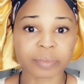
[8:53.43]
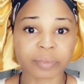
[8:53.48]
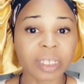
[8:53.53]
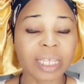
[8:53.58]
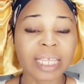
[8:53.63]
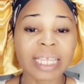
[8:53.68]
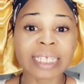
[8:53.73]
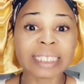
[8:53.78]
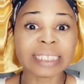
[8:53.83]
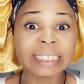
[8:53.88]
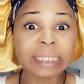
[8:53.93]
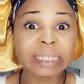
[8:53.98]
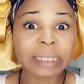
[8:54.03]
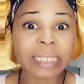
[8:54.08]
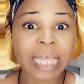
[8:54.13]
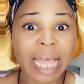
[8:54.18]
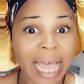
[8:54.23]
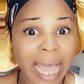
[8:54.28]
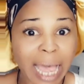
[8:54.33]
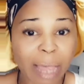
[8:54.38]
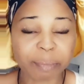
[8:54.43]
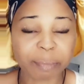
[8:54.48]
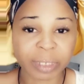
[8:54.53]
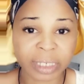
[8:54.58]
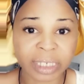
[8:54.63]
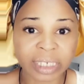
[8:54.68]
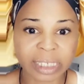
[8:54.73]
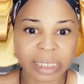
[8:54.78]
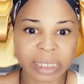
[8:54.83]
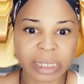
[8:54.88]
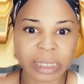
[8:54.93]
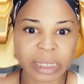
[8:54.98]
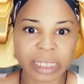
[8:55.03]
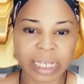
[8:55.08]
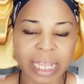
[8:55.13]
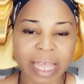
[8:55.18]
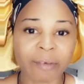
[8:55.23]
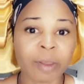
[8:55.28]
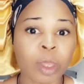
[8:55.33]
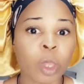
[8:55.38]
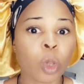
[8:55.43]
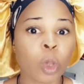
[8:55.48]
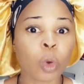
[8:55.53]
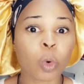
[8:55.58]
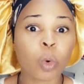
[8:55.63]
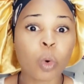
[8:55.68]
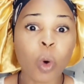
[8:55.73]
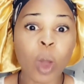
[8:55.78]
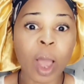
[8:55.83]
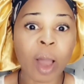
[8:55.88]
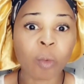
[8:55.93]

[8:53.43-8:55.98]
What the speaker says: long were you in the hospital for? How long?